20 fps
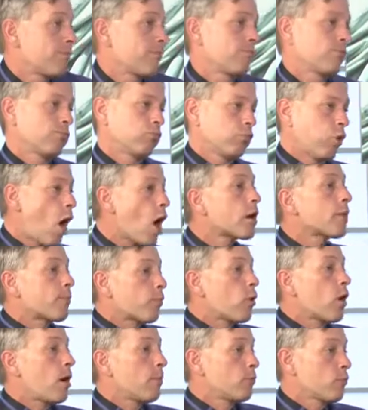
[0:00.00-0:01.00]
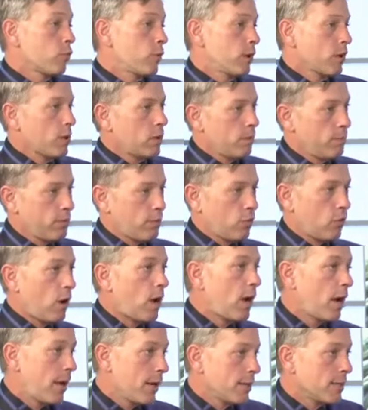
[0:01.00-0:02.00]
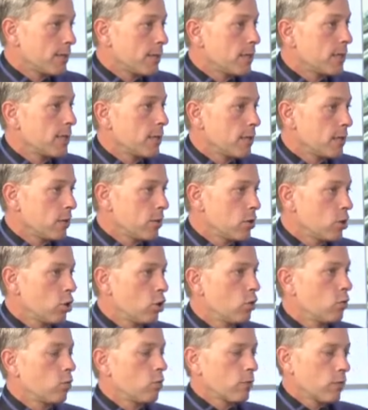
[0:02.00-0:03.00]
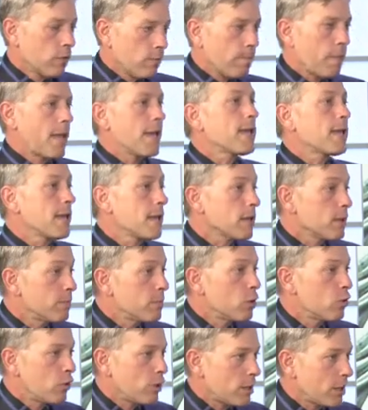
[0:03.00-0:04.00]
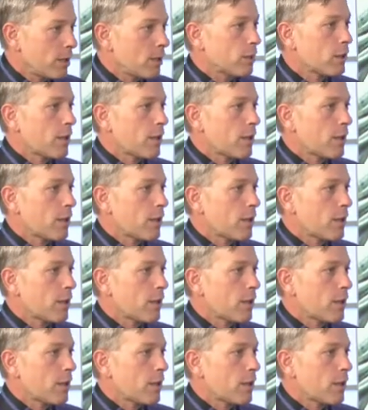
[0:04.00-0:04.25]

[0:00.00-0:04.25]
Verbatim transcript: lot of problems when it comes to IT. You know, mm -hmm. the banking community has